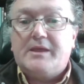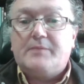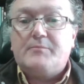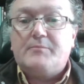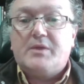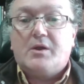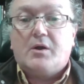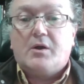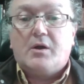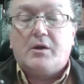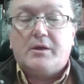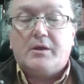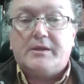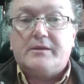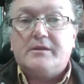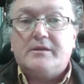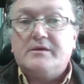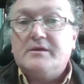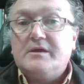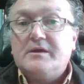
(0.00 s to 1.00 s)
behind
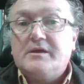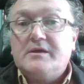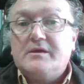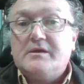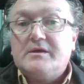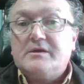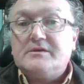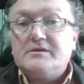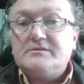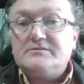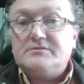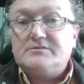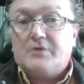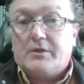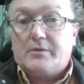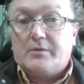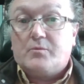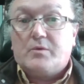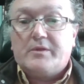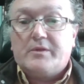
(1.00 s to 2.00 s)

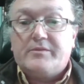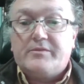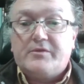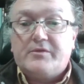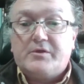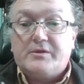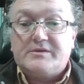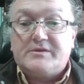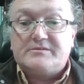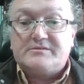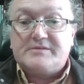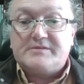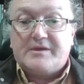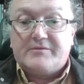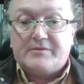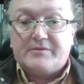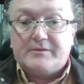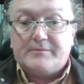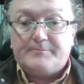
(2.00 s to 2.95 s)
Sonnet 137,